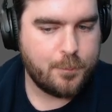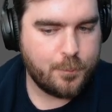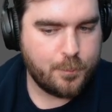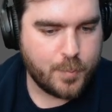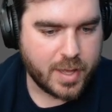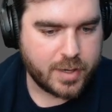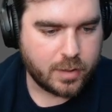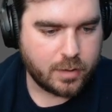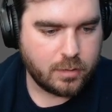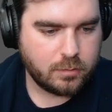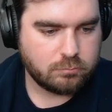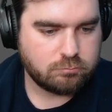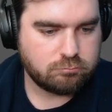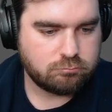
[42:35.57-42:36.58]
Better.
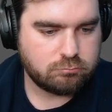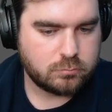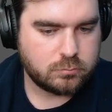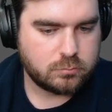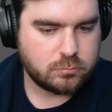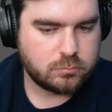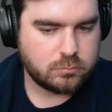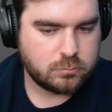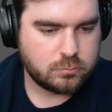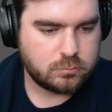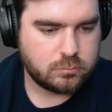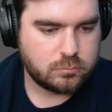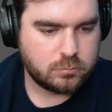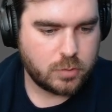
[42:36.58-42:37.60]

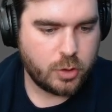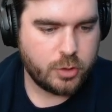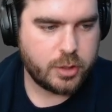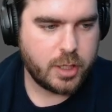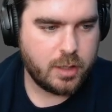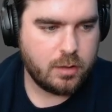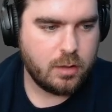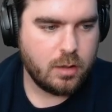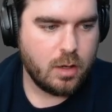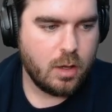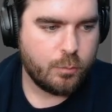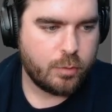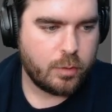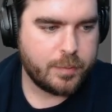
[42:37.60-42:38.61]
Okay,
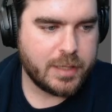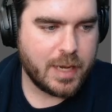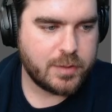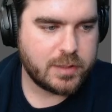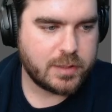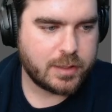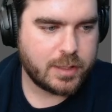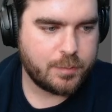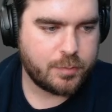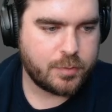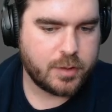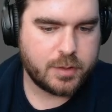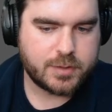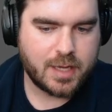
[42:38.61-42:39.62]
probably happy to keep
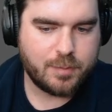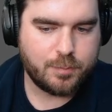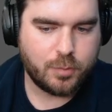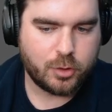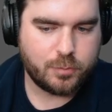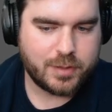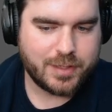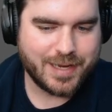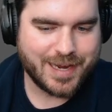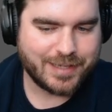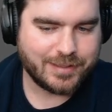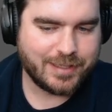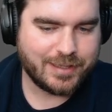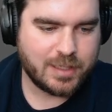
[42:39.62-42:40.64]
this and bottom the
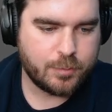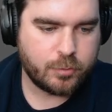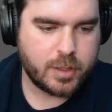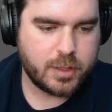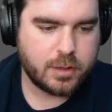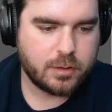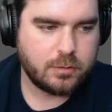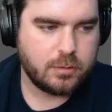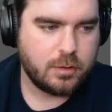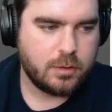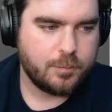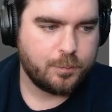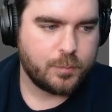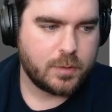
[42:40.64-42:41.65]
Outland Liberator.
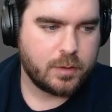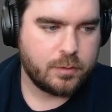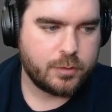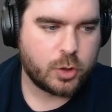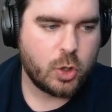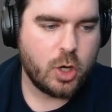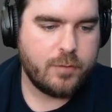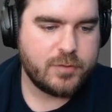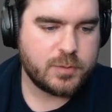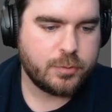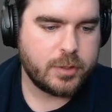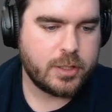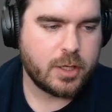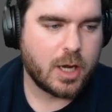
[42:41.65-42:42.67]
The curve is
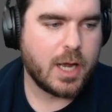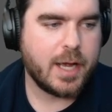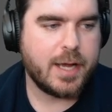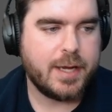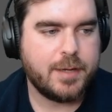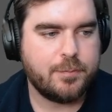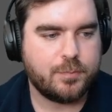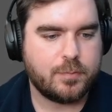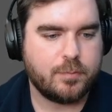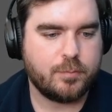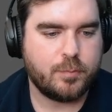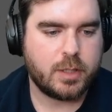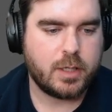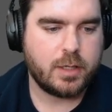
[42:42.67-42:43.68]
pretty high,
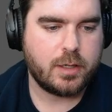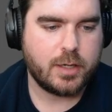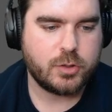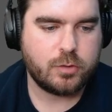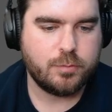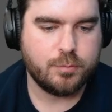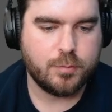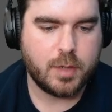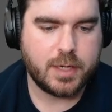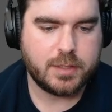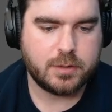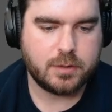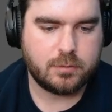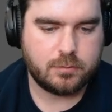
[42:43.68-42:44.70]
but I don't mind it.